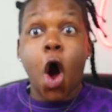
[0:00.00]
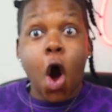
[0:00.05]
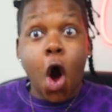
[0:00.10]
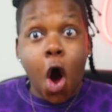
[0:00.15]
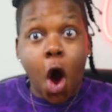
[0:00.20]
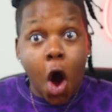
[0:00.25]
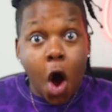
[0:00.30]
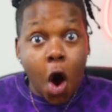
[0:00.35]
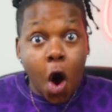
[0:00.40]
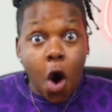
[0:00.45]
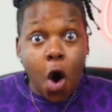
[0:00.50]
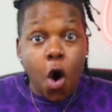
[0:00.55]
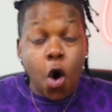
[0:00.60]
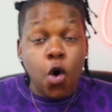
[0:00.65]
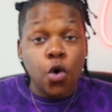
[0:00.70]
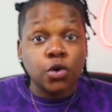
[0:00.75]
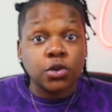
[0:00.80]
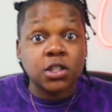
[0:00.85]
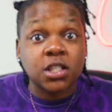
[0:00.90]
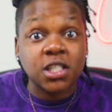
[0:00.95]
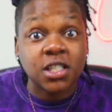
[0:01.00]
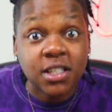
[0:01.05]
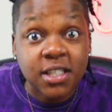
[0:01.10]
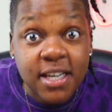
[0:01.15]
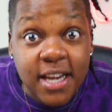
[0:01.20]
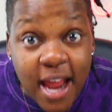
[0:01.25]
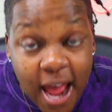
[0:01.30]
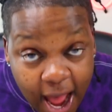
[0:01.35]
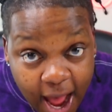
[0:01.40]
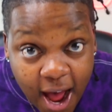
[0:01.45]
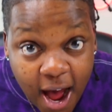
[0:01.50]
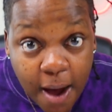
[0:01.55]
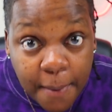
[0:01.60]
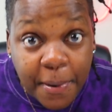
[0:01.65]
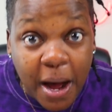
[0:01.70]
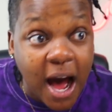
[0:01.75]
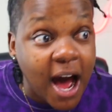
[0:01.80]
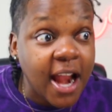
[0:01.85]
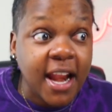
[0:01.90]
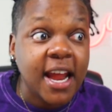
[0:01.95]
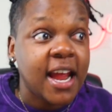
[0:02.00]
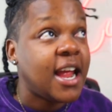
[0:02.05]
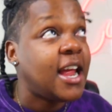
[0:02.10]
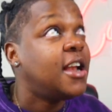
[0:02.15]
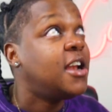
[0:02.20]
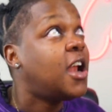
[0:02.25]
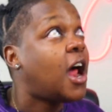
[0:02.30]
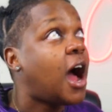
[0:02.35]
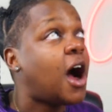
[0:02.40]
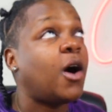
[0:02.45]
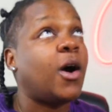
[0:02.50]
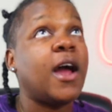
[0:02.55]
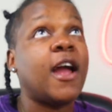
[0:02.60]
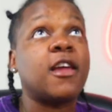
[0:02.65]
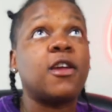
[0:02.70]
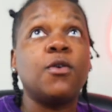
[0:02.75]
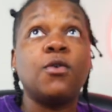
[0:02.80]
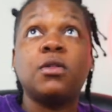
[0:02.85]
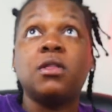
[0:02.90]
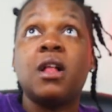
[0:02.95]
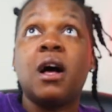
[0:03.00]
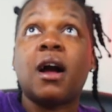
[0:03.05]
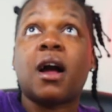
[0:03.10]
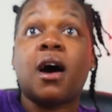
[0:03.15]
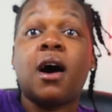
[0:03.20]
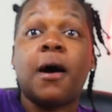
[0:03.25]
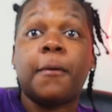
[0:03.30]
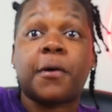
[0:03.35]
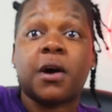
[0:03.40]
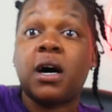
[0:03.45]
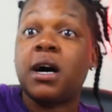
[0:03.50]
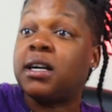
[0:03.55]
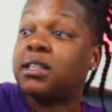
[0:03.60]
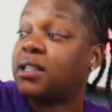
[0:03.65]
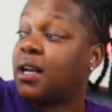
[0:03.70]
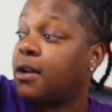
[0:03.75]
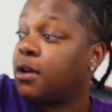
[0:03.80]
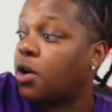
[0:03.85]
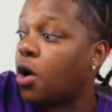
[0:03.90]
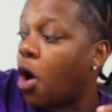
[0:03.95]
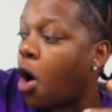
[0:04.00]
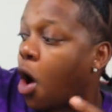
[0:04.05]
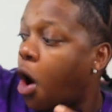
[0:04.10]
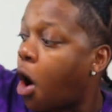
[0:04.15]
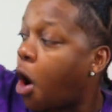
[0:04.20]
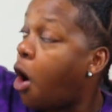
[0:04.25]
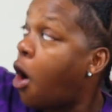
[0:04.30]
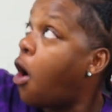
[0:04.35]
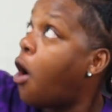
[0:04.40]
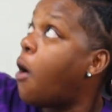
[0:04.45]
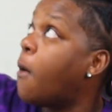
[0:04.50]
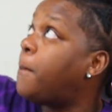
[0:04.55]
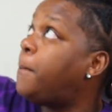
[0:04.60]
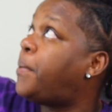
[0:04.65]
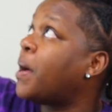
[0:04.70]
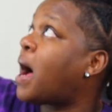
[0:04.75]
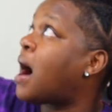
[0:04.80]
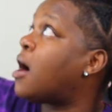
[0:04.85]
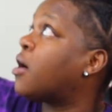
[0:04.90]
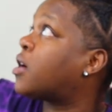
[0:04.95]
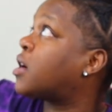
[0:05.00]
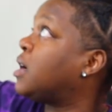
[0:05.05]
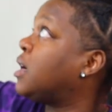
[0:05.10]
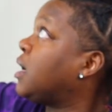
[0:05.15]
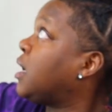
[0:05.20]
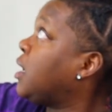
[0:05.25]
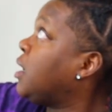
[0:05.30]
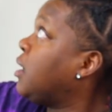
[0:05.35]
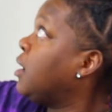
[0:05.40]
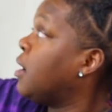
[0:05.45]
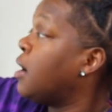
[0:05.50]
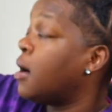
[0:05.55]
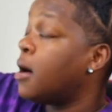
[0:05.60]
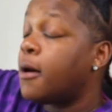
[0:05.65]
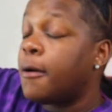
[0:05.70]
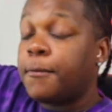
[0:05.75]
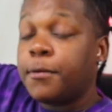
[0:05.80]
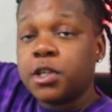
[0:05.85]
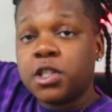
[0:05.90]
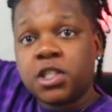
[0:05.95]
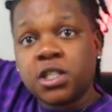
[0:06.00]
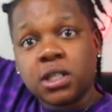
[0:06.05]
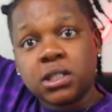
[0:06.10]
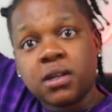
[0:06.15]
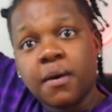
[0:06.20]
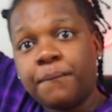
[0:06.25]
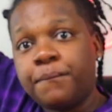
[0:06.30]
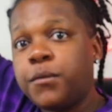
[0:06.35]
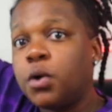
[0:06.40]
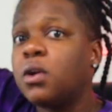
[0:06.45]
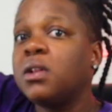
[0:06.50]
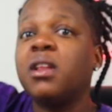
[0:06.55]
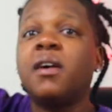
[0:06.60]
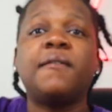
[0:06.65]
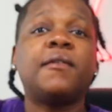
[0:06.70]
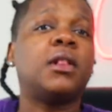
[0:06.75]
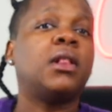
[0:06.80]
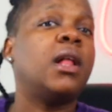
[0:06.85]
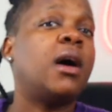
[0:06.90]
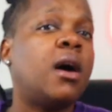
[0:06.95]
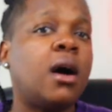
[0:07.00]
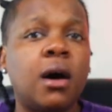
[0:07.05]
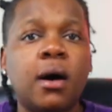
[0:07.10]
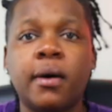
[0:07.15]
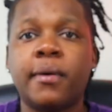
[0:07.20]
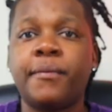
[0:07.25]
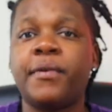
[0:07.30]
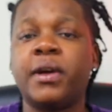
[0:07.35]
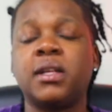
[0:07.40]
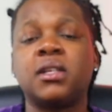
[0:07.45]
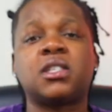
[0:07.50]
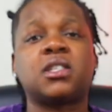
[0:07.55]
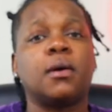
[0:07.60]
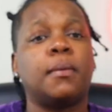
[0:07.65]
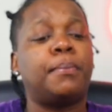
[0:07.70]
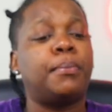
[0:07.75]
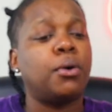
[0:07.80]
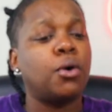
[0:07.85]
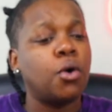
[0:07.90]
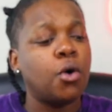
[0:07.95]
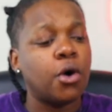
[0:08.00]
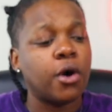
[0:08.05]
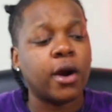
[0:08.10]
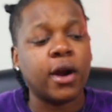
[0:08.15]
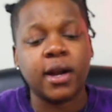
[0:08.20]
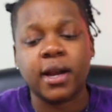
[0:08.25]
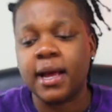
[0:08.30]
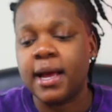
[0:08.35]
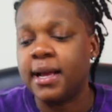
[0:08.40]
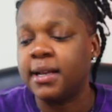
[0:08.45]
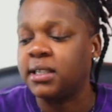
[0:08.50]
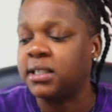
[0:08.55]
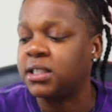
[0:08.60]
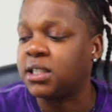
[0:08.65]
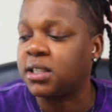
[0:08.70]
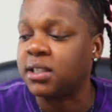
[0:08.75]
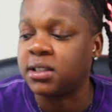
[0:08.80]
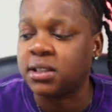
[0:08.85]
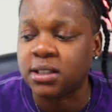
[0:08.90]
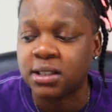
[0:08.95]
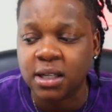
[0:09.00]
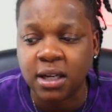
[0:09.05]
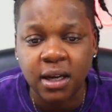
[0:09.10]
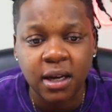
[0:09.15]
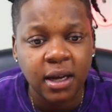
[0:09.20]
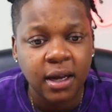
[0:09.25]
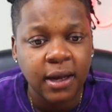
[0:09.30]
oh, snap, I didn't know. And you look up, cuz, and the whole balcony was just full of love and support and just